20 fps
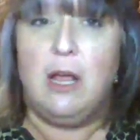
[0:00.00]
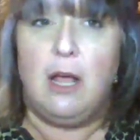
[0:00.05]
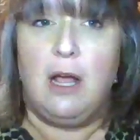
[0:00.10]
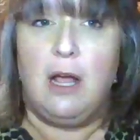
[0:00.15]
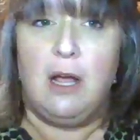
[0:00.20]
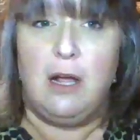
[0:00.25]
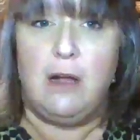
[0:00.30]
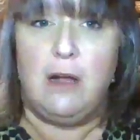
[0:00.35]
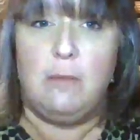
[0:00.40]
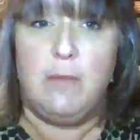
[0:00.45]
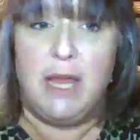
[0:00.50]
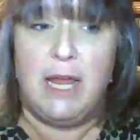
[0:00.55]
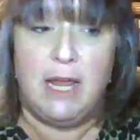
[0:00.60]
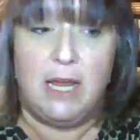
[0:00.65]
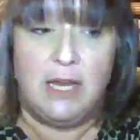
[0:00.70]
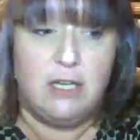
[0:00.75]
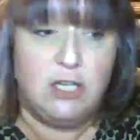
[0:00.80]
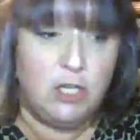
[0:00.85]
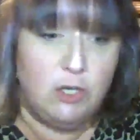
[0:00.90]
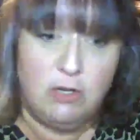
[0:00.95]

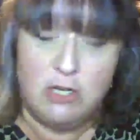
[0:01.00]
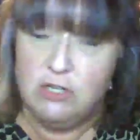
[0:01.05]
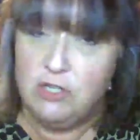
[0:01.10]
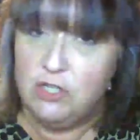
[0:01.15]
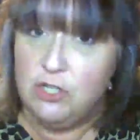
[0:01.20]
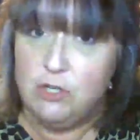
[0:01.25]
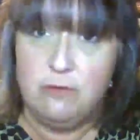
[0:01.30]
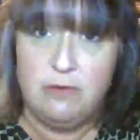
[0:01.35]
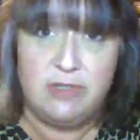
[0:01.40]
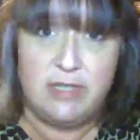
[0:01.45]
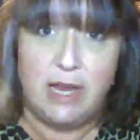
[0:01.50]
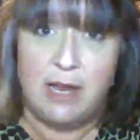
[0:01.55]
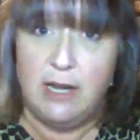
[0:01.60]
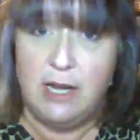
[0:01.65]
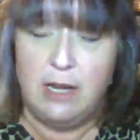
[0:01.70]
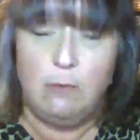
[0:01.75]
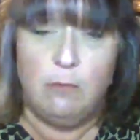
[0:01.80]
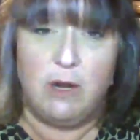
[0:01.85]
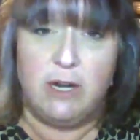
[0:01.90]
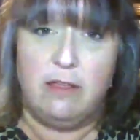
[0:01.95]
and you could choose
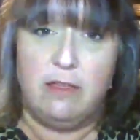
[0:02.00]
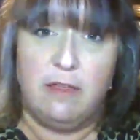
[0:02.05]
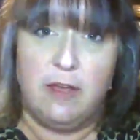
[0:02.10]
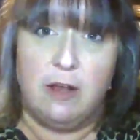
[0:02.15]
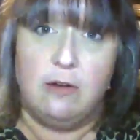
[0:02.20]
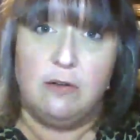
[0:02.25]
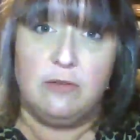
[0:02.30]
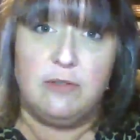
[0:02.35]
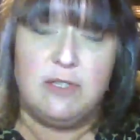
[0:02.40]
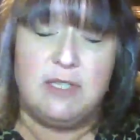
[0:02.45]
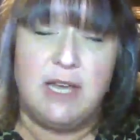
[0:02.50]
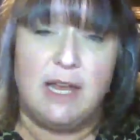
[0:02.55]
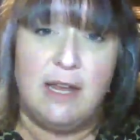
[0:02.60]
any one of those.